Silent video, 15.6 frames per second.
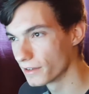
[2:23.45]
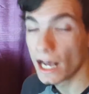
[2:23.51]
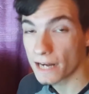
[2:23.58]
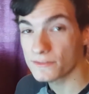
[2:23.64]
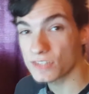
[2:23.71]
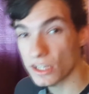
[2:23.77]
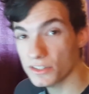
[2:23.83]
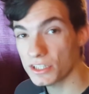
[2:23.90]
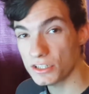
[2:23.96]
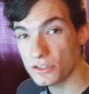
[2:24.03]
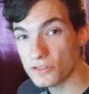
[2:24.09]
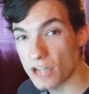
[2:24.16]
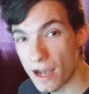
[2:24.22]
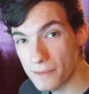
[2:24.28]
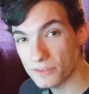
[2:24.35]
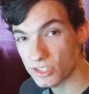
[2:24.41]
And if Zelda U
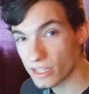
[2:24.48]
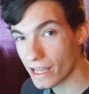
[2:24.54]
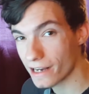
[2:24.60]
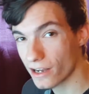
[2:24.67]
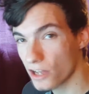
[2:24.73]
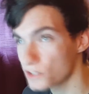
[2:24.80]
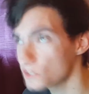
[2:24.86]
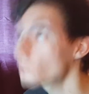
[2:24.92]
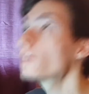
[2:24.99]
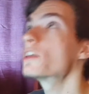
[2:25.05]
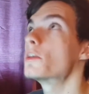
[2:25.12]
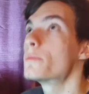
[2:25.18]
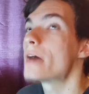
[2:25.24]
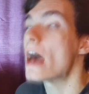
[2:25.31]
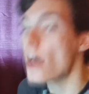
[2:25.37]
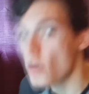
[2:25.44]
comes to that console, you
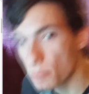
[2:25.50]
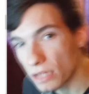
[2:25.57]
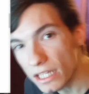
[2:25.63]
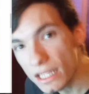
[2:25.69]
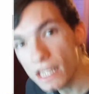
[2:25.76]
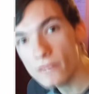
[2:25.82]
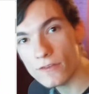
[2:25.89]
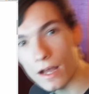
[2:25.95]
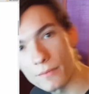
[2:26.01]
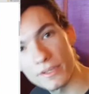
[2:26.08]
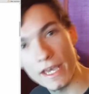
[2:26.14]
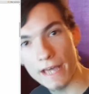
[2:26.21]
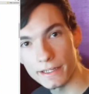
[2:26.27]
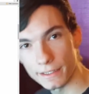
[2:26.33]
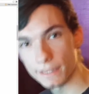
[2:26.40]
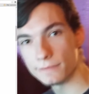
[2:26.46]
better believe I'm
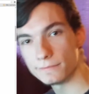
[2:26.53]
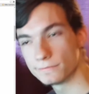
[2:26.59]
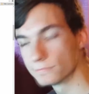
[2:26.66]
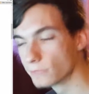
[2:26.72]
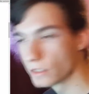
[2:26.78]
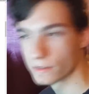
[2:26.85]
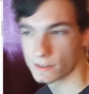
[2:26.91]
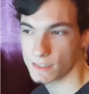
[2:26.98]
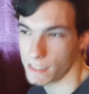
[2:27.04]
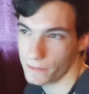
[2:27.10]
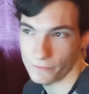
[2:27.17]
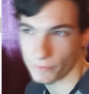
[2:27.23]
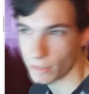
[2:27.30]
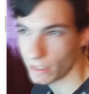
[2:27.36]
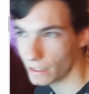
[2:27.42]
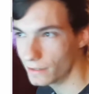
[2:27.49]
getting it, because it's
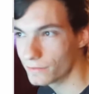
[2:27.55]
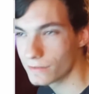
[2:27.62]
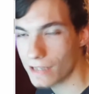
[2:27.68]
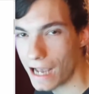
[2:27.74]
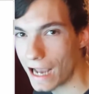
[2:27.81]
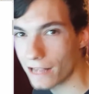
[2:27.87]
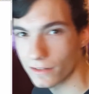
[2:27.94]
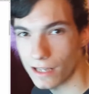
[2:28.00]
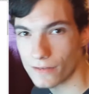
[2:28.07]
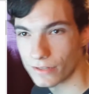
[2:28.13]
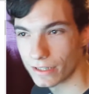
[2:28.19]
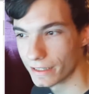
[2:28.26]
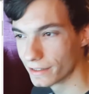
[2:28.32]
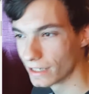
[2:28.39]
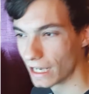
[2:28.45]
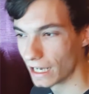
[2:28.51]
fucking, I love it.